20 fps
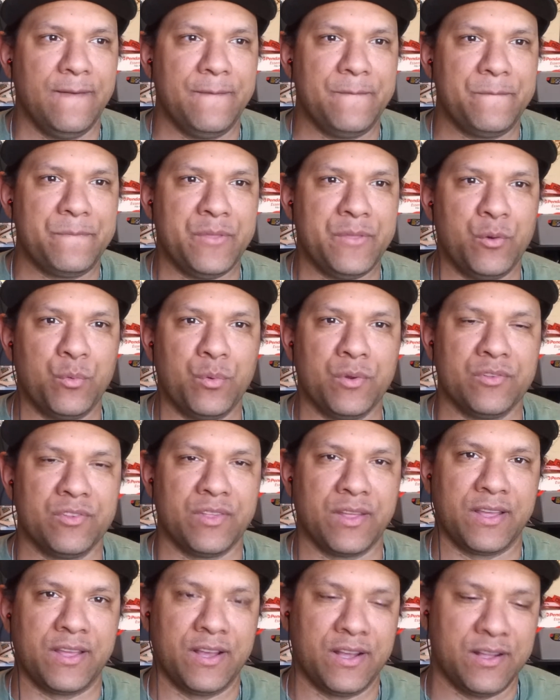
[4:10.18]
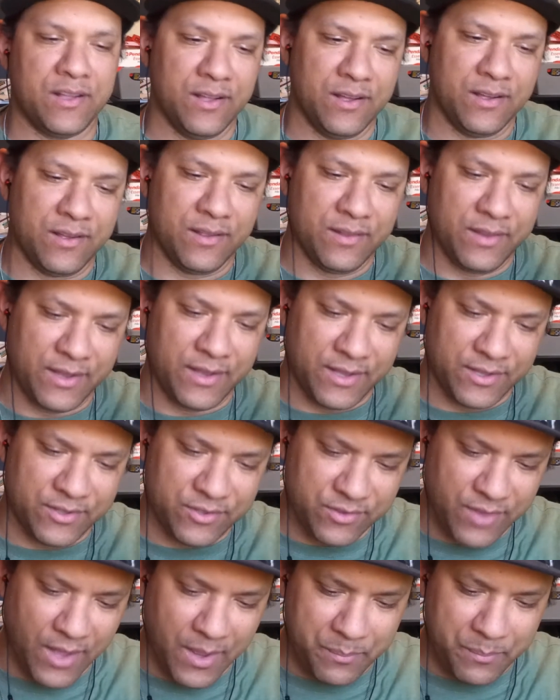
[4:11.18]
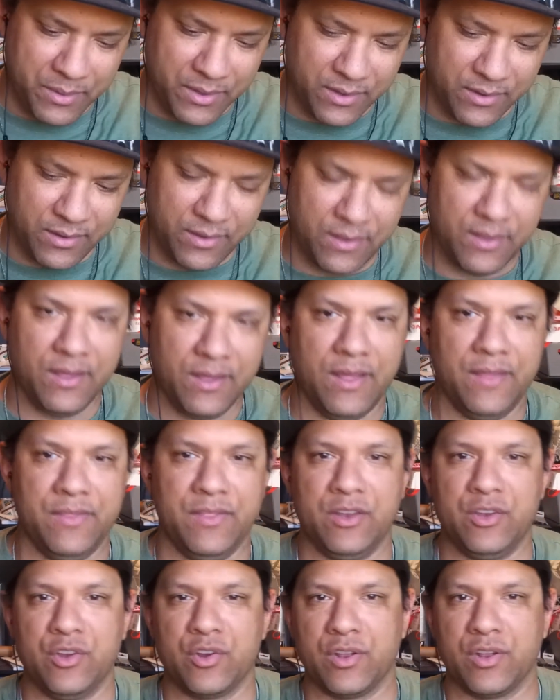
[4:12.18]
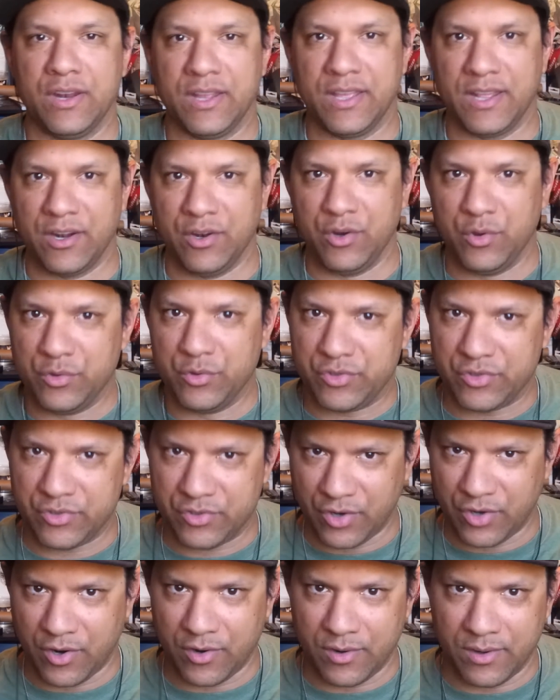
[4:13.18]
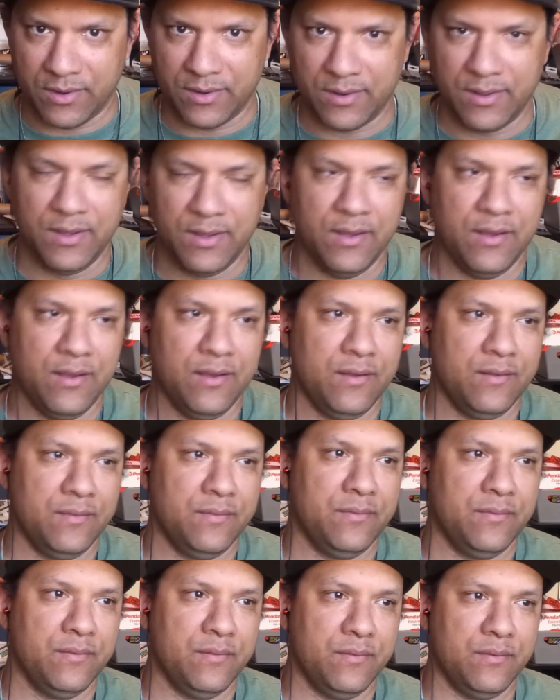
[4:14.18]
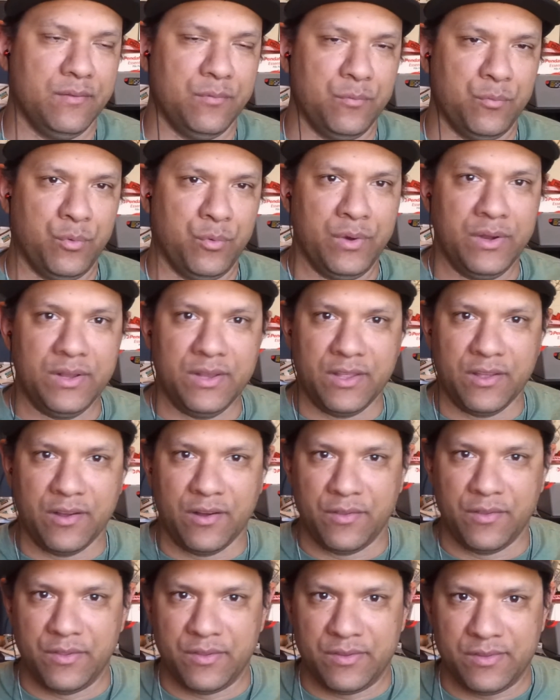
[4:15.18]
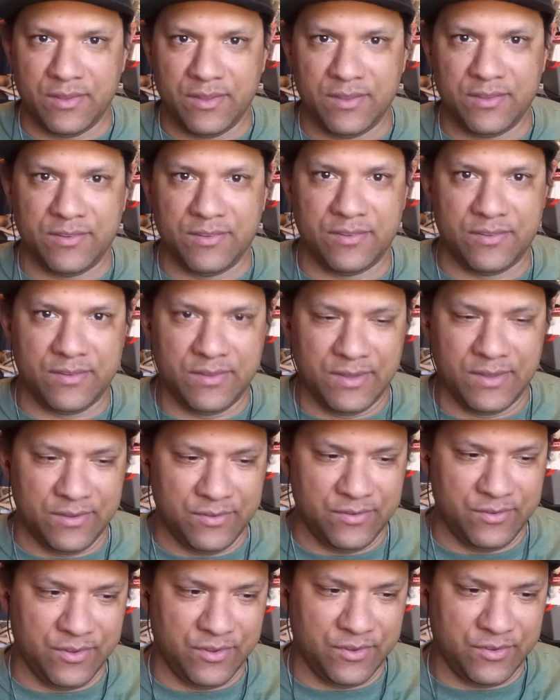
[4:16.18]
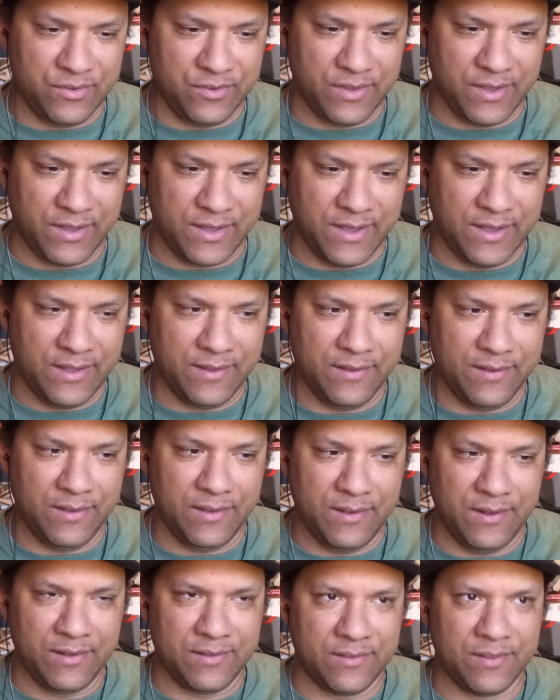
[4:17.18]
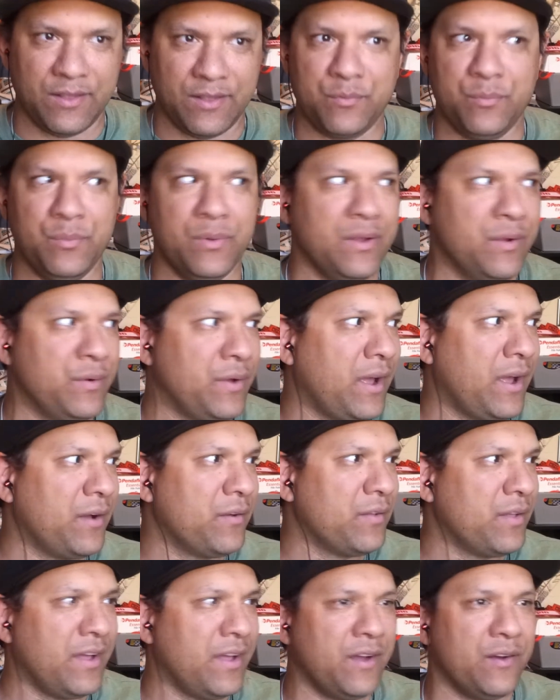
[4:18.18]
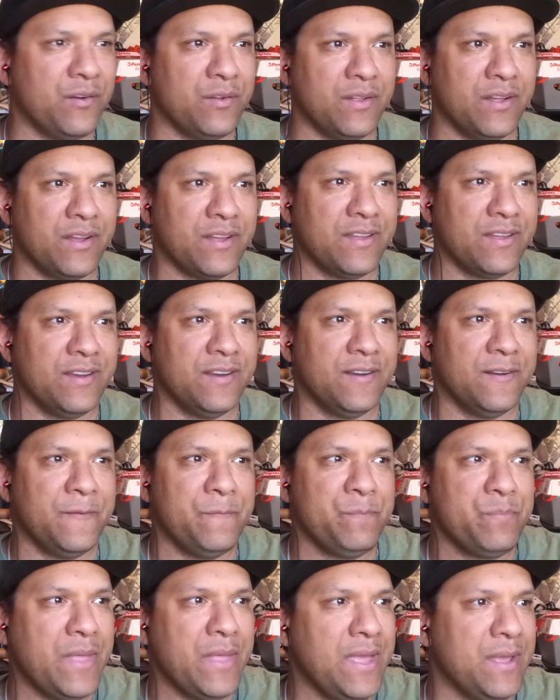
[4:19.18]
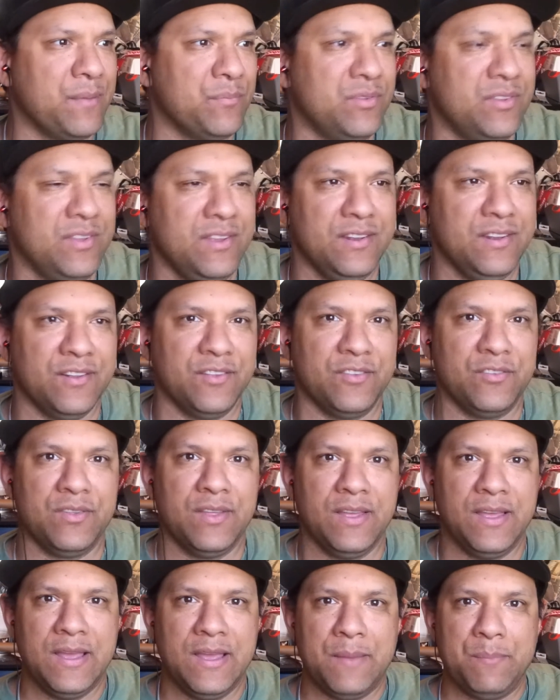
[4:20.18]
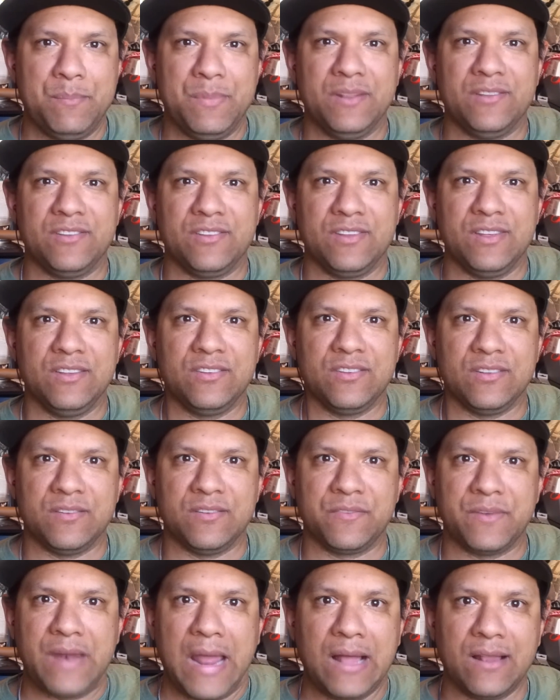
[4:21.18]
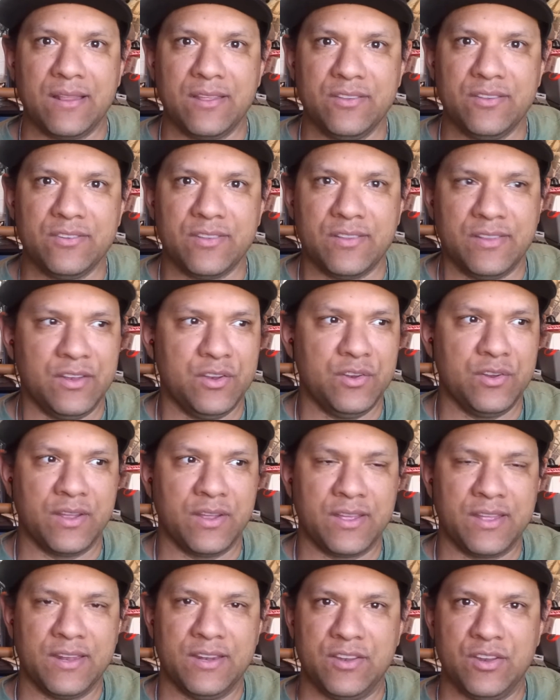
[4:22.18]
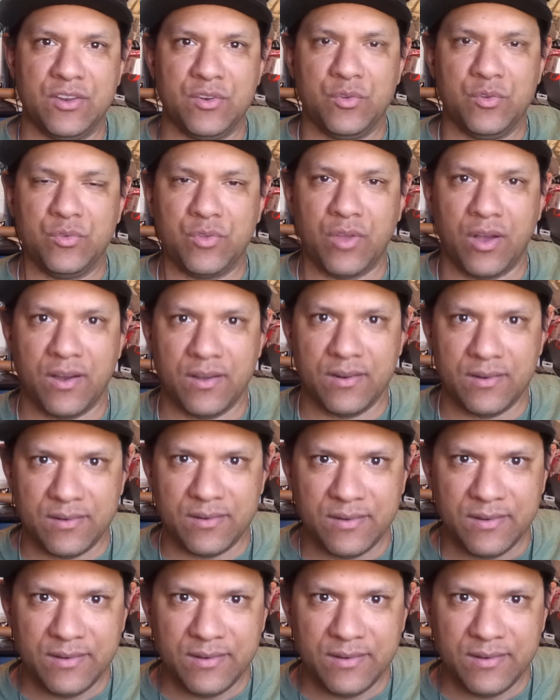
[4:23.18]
there was like a stopping, and then you're going to get a new starting. Really, all this is just like how AMC does mid-season finales, and then it continues on